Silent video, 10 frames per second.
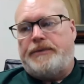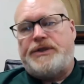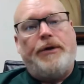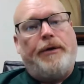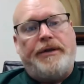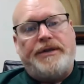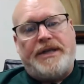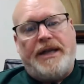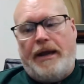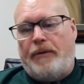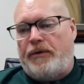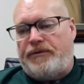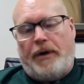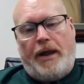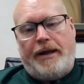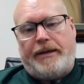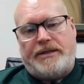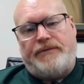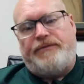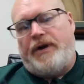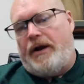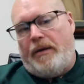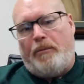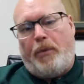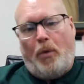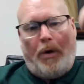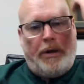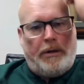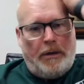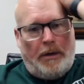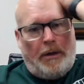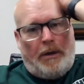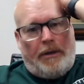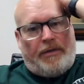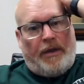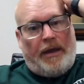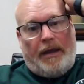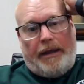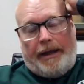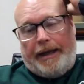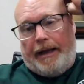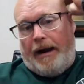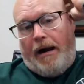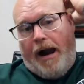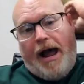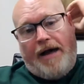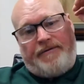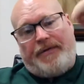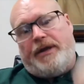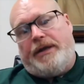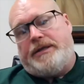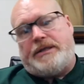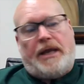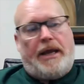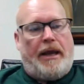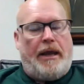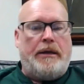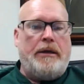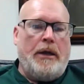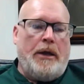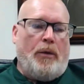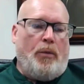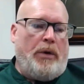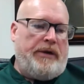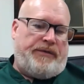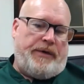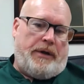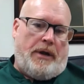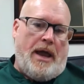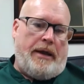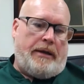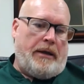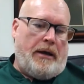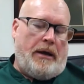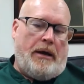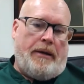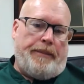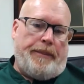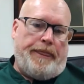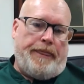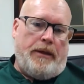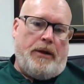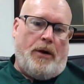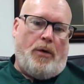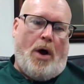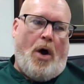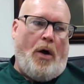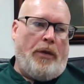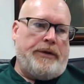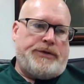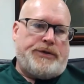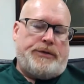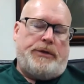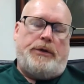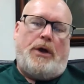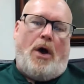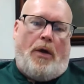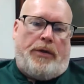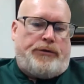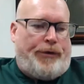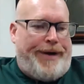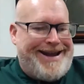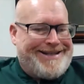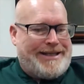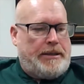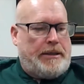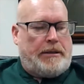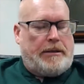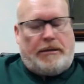still to this day. And we feel like that's a very important thing in our offense. And we feel like, all the drastic,